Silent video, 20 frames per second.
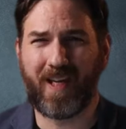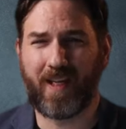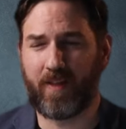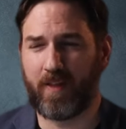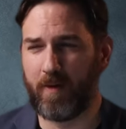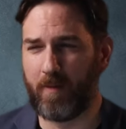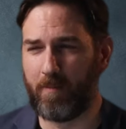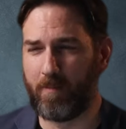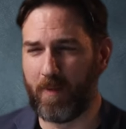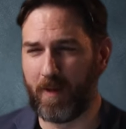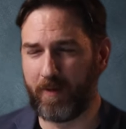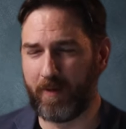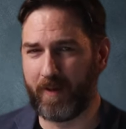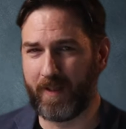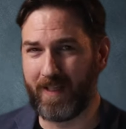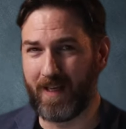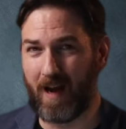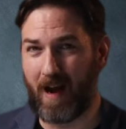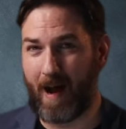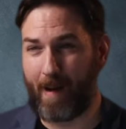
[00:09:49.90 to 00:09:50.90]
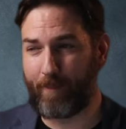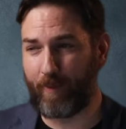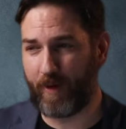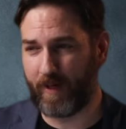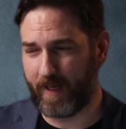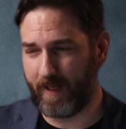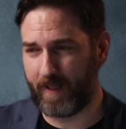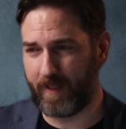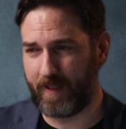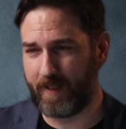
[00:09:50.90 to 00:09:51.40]
take the monthly operating
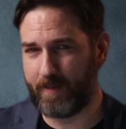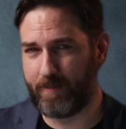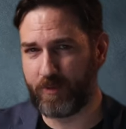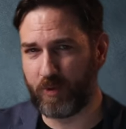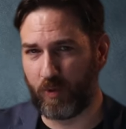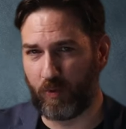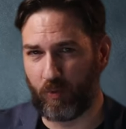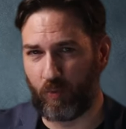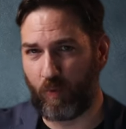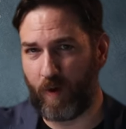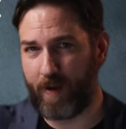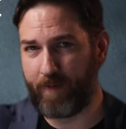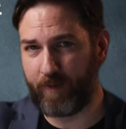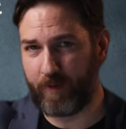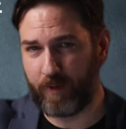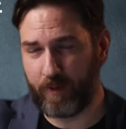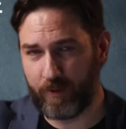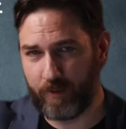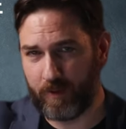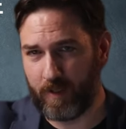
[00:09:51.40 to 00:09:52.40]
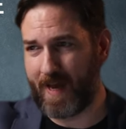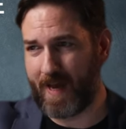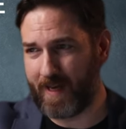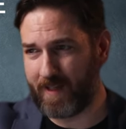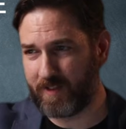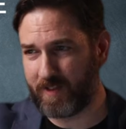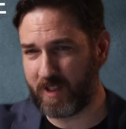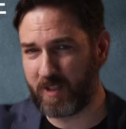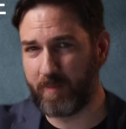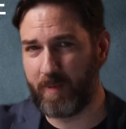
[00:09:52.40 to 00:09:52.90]
income, so revenue
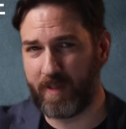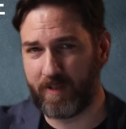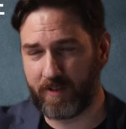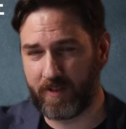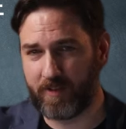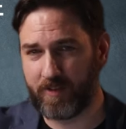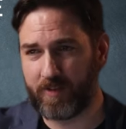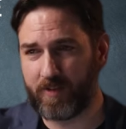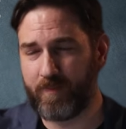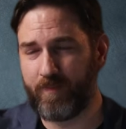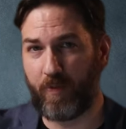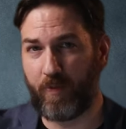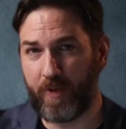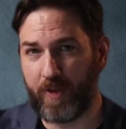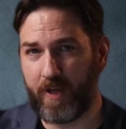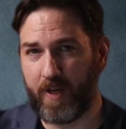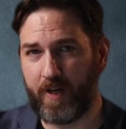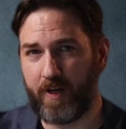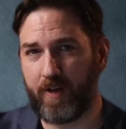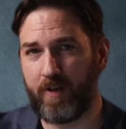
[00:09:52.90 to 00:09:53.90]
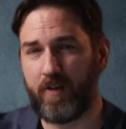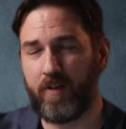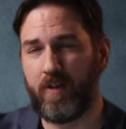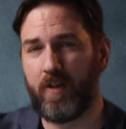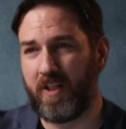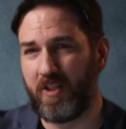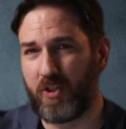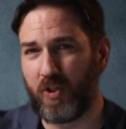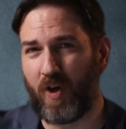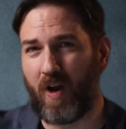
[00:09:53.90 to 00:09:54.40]
minus expenses for the year,
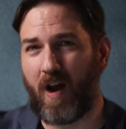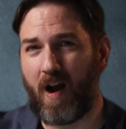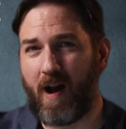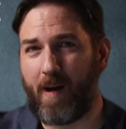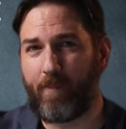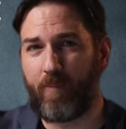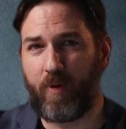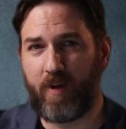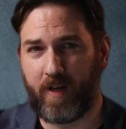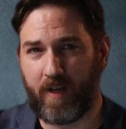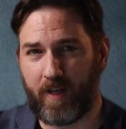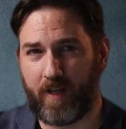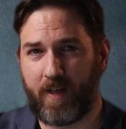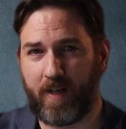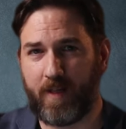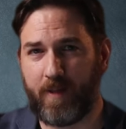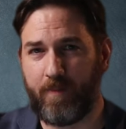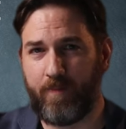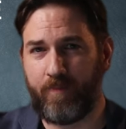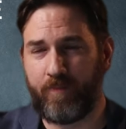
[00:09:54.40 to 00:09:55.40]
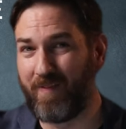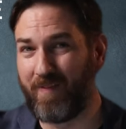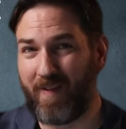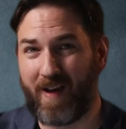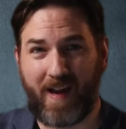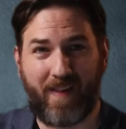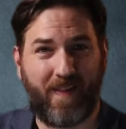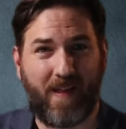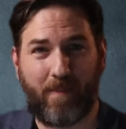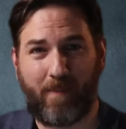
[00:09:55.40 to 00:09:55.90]
you get your operating income,
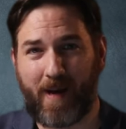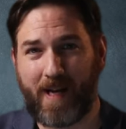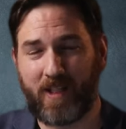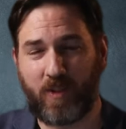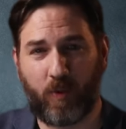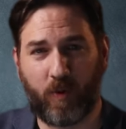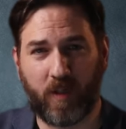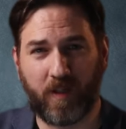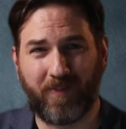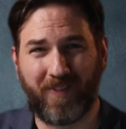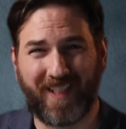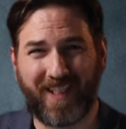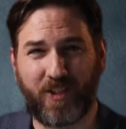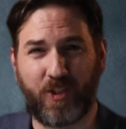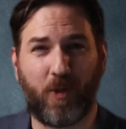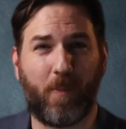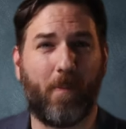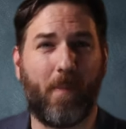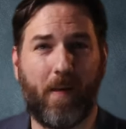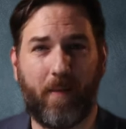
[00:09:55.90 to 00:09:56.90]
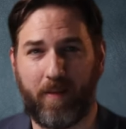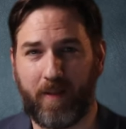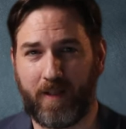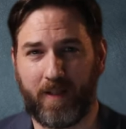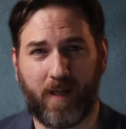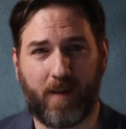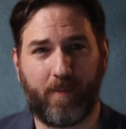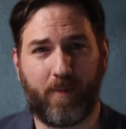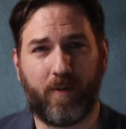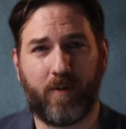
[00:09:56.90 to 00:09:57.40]
divide that by 12 to get your monthly
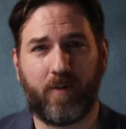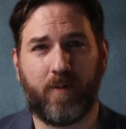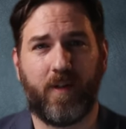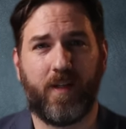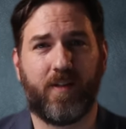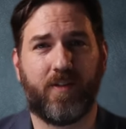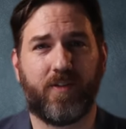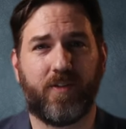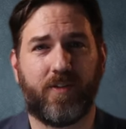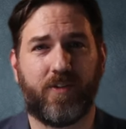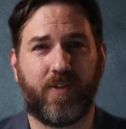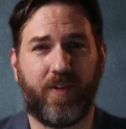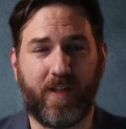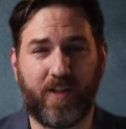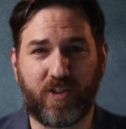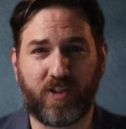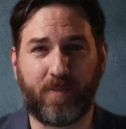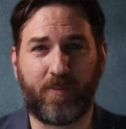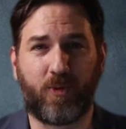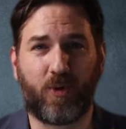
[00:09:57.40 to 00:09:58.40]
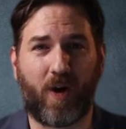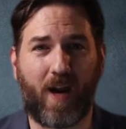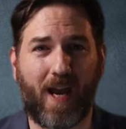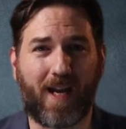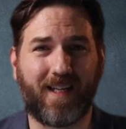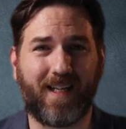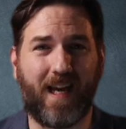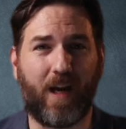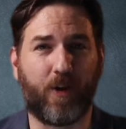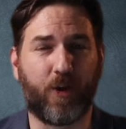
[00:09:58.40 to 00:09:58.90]
number, and then
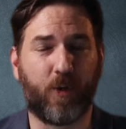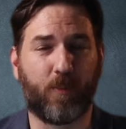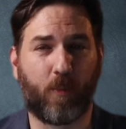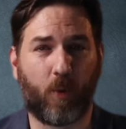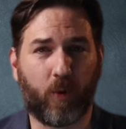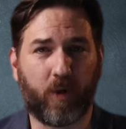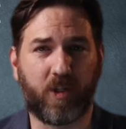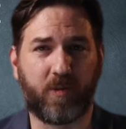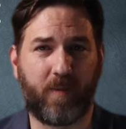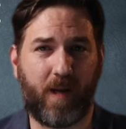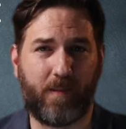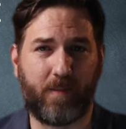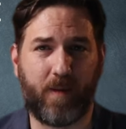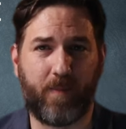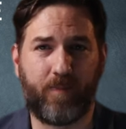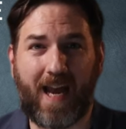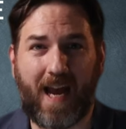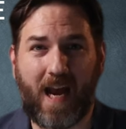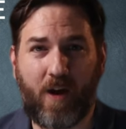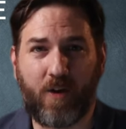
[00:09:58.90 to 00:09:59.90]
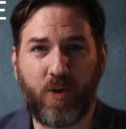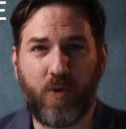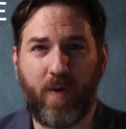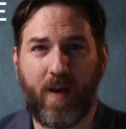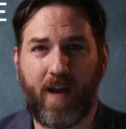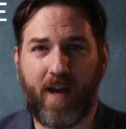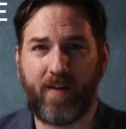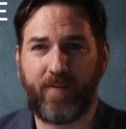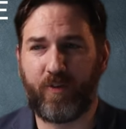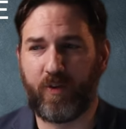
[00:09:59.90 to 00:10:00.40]
subtract out your mortgage payment. Now you
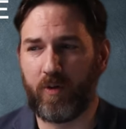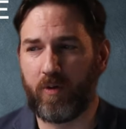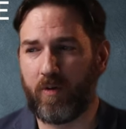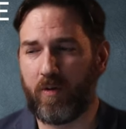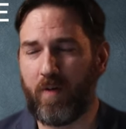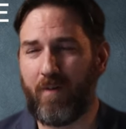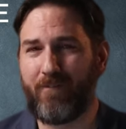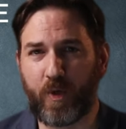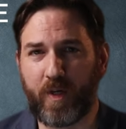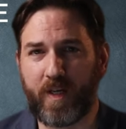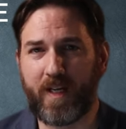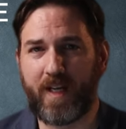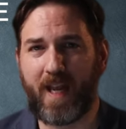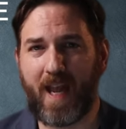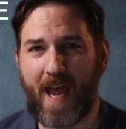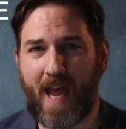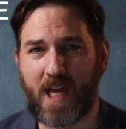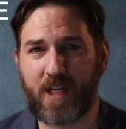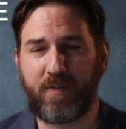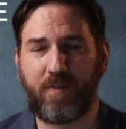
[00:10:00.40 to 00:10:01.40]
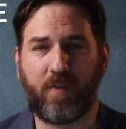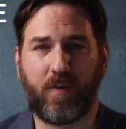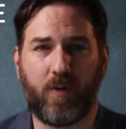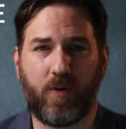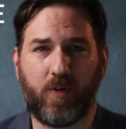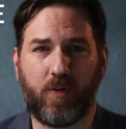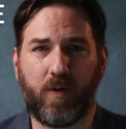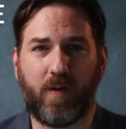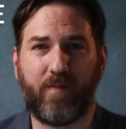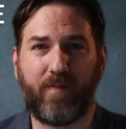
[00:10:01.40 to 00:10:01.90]
have your free cash
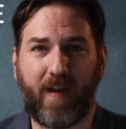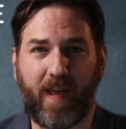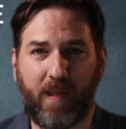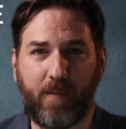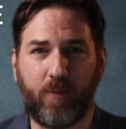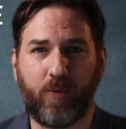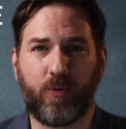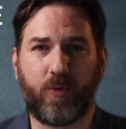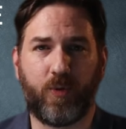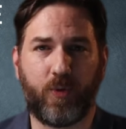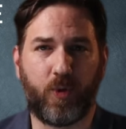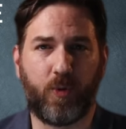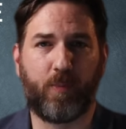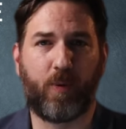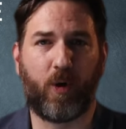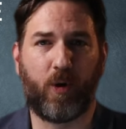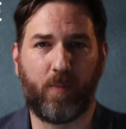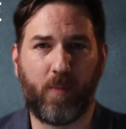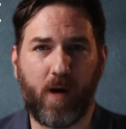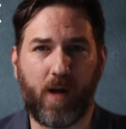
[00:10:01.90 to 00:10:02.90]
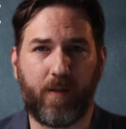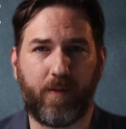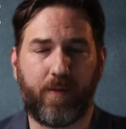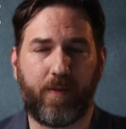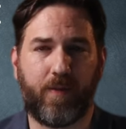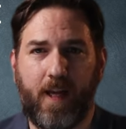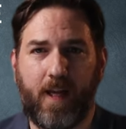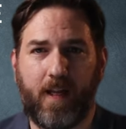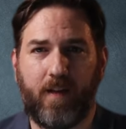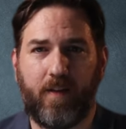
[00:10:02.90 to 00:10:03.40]
flow available to you per month.
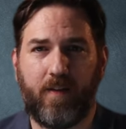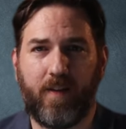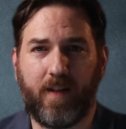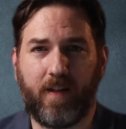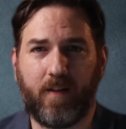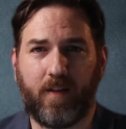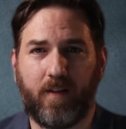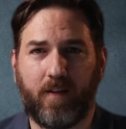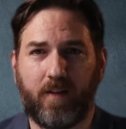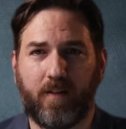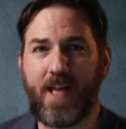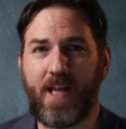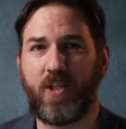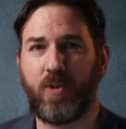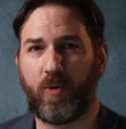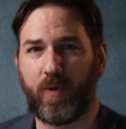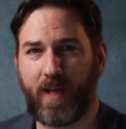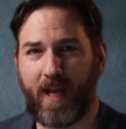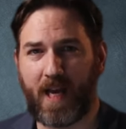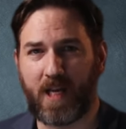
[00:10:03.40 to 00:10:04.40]
And the annual